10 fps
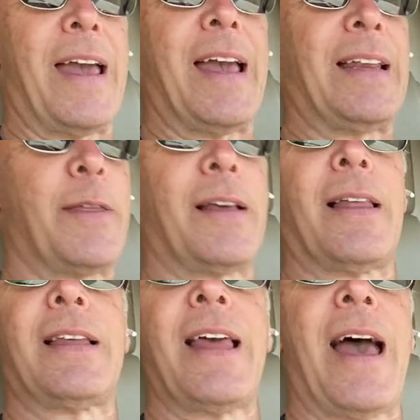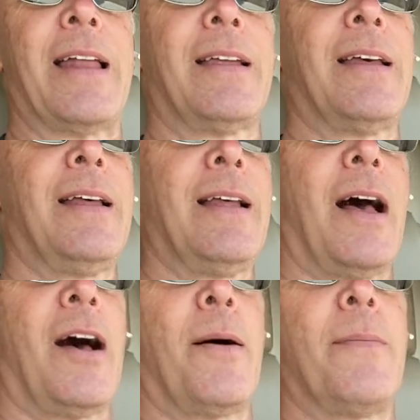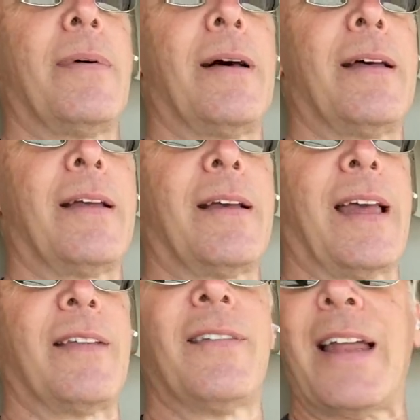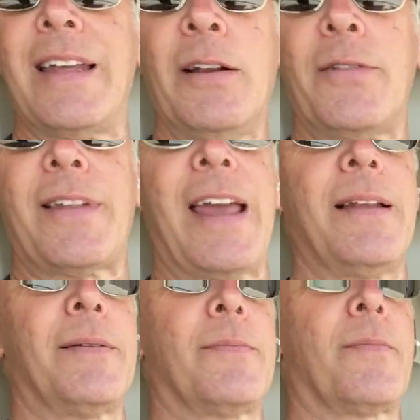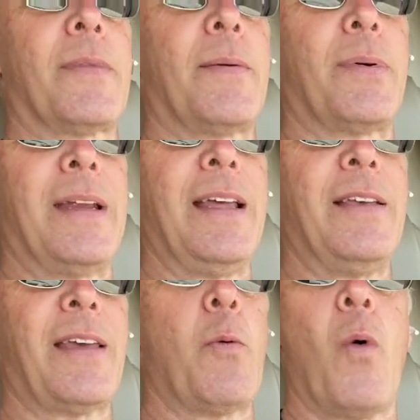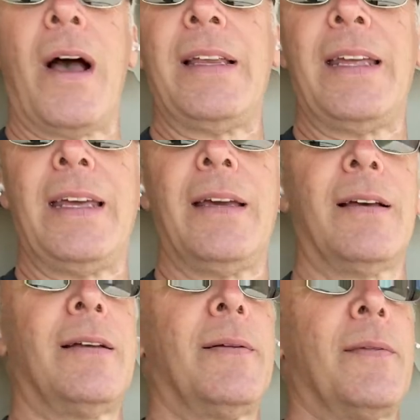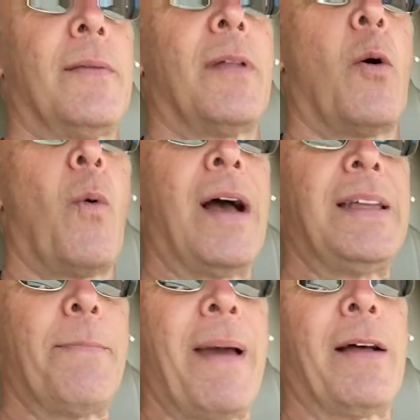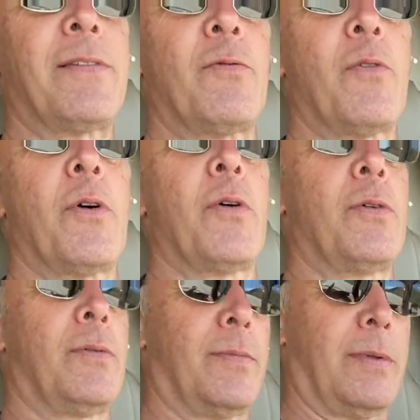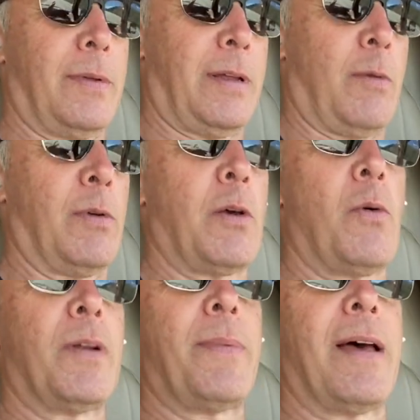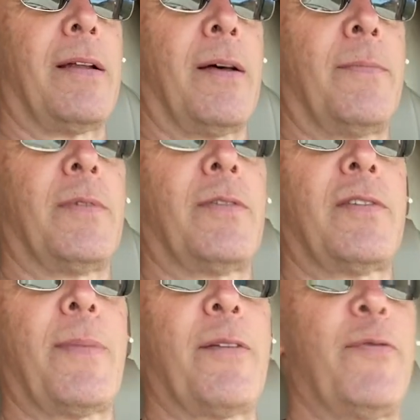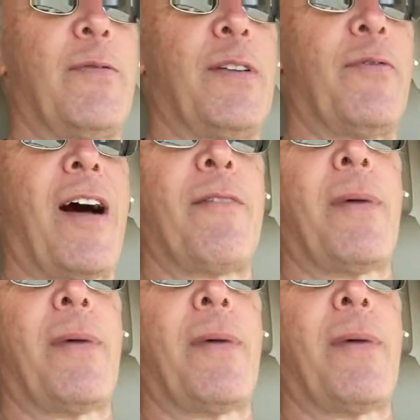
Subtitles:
anything like that. Again, it's not an interstate, but it is a windy mountain road, and we're going about just about 55